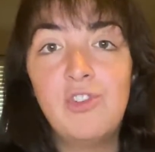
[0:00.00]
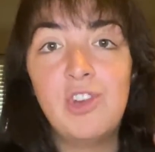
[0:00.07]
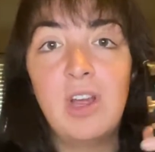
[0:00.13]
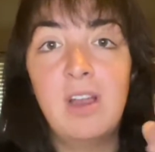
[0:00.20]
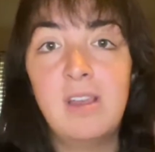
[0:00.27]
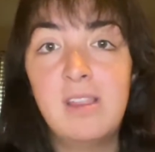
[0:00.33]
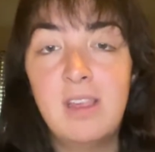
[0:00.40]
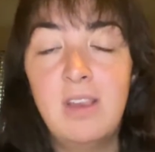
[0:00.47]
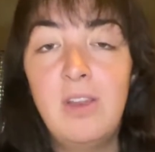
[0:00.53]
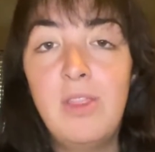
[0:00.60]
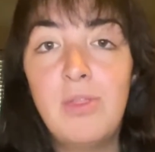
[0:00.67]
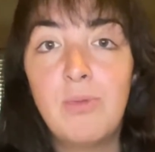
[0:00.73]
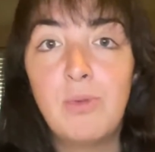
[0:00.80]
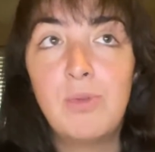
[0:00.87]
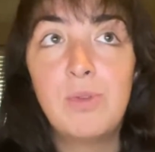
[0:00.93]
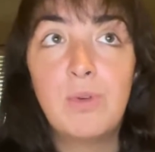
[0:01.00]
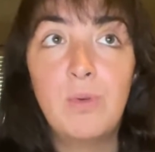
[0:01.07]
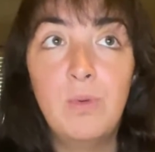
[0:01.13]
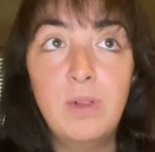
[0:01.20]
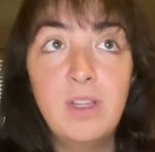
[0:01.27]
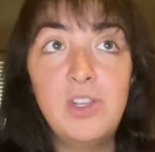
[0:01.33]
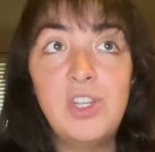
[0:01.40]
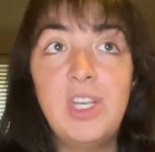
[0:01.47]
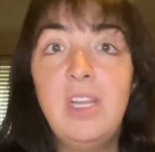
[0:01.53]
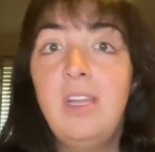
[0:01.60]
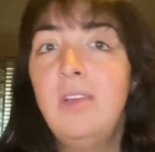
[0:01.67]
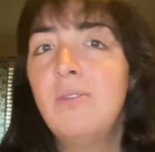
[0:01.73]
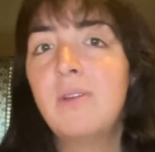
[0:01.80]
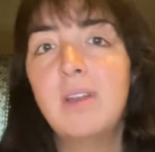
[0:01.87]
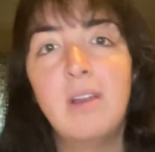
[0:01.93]
Johnson through Schoology.
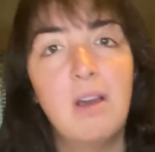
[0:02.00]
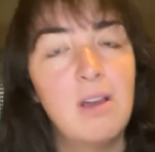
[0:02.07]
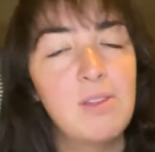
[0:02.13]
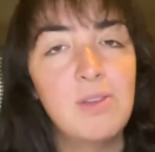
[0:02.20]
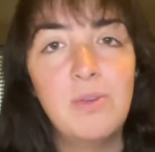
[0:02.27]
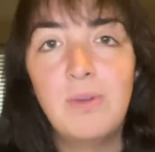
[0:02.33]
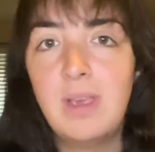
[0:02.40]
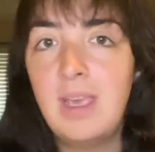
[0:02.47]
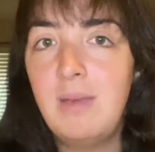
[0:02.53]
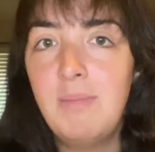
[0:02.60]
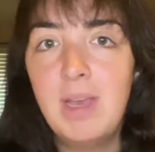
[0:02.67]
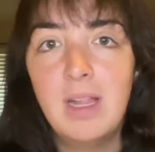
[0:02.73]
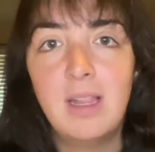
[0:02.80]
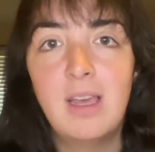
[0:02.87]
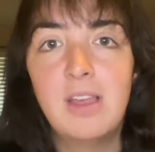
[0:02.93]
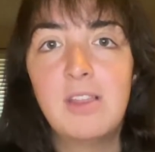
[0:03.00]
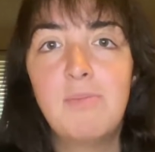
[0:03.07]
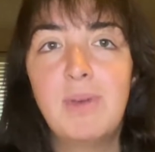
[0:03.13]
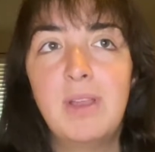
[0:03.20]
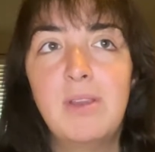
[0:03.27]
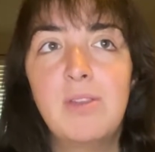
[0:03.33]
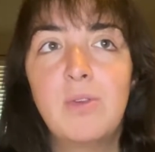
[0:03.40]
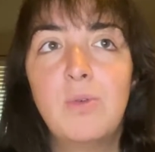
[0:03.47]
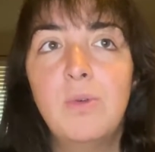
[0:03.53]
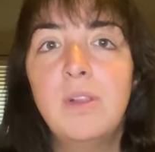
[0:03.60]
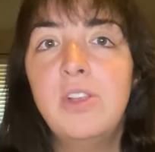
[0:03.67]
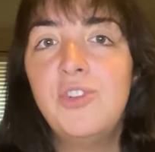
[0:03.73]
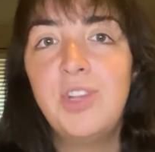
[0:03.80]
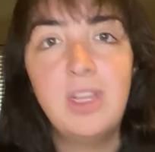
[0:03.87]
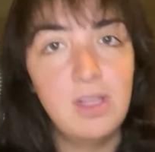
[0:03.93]
You can also email us, but
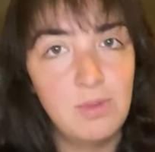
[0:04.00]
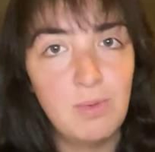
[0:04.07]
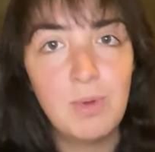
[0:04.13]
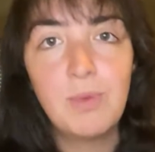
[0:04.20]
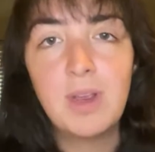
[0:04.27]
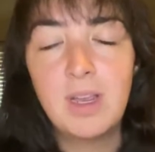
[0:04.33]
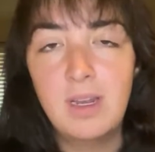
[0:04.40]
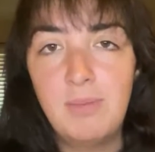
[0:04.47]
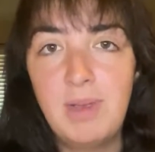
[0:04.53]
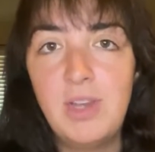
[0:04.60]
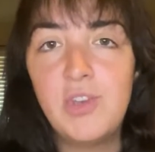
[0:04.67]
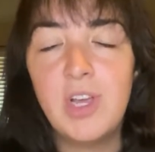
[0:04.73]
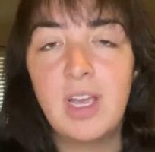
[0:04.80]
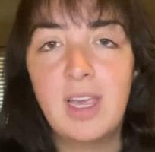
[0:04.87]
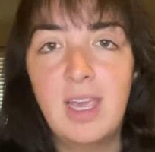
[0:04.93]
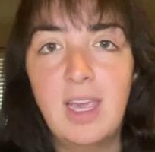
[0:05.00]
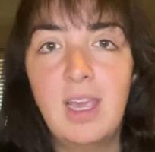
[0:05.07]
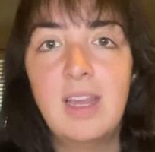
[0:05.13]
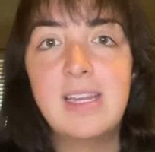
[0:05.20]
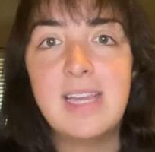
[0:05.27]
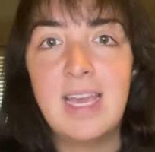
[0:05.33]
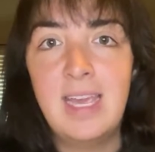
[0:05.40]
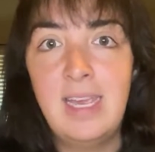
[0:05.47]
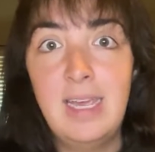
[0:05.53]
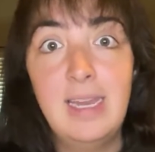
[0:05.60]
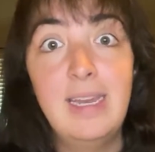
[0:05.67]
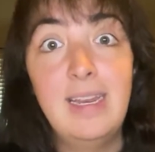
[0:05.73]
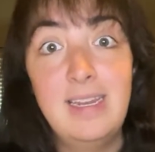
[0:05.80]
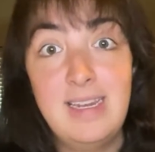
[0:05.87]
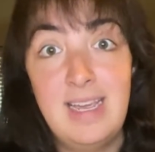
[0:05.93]
Schoology is what we're going to be checking day
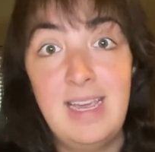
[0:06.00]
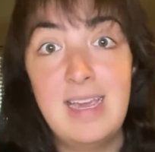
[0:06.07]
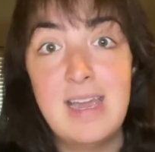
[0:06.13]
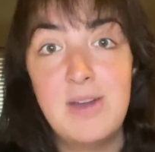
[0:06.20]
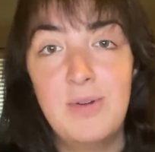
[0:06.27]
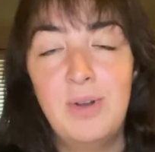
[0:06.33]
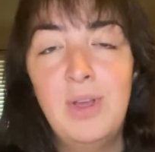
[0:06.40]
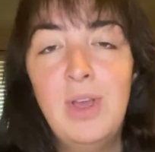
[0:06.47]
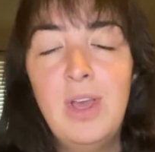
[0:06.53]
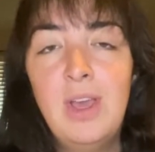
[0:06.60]
in and day out.